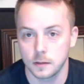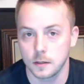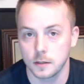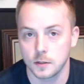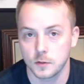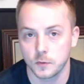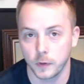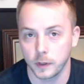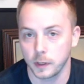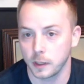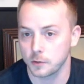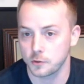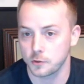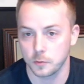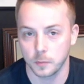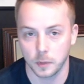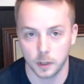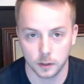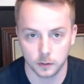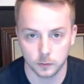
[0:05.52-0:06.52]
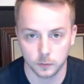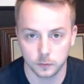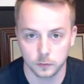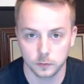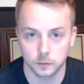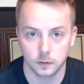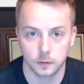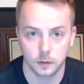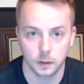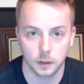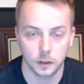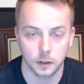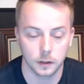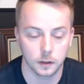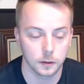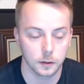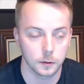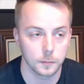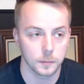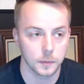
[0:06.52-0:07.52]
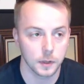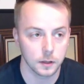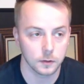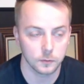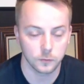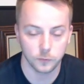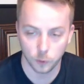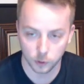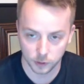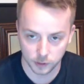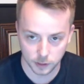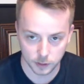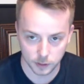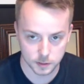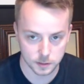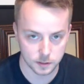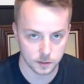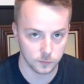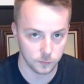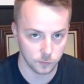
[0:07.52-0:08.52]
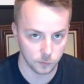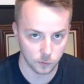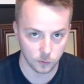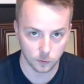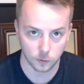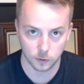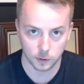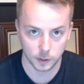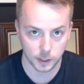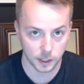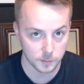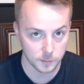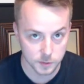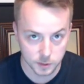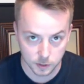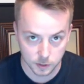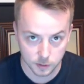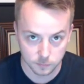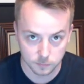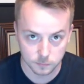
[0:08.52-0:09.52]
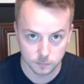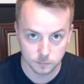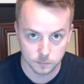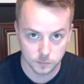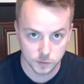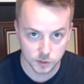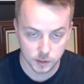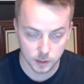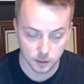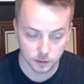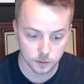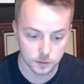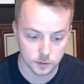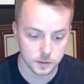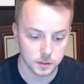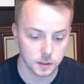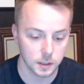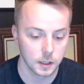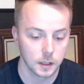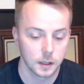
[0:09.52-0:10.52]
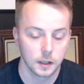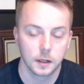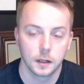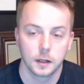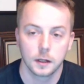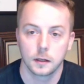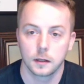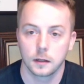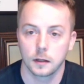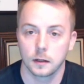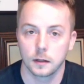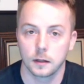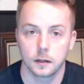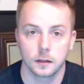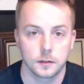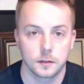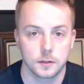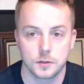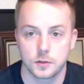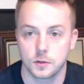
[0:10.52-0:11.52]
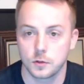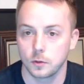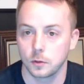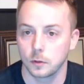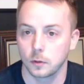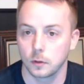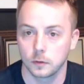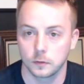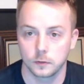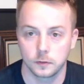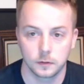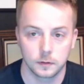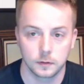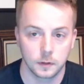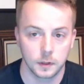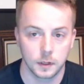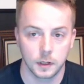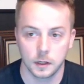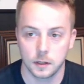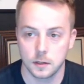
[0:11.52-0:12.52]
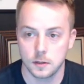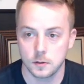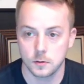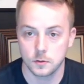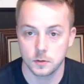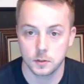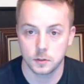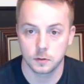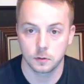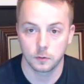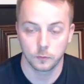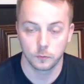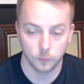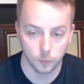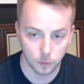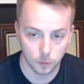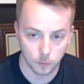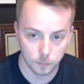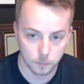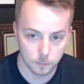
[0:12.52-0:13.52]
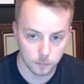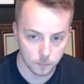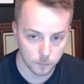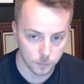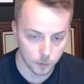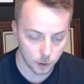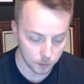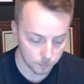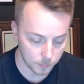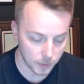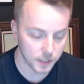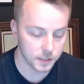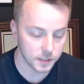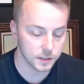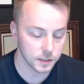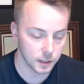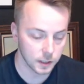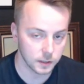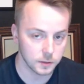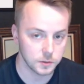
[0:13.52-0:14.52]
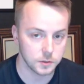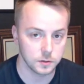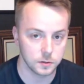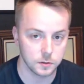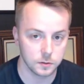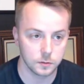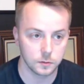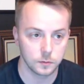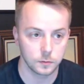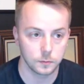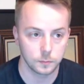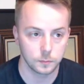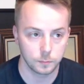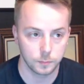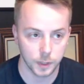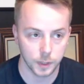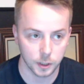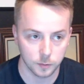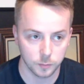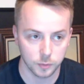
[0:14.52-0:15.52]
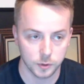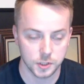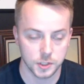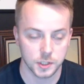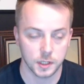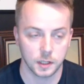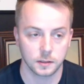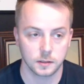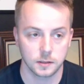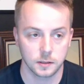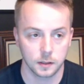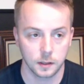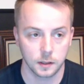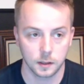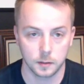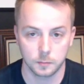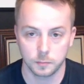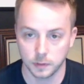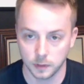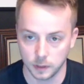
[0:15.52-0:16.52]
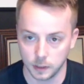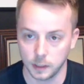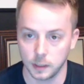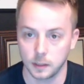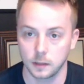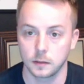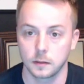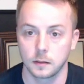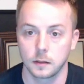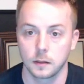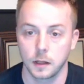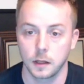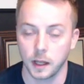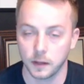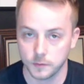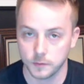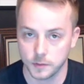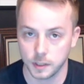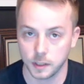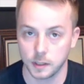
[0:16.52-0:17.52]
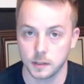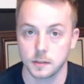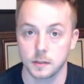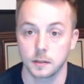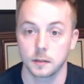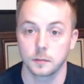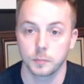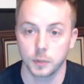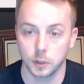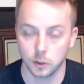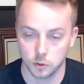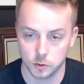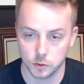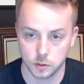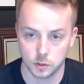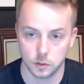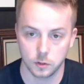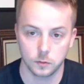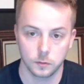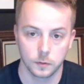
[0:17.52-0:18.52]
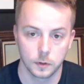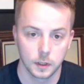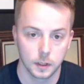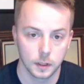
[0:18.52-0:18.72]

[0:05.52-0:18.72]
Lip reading: these financial models and forecasting for Amazon sellers. These tools that I use for on my side to better project and plan advertising, but also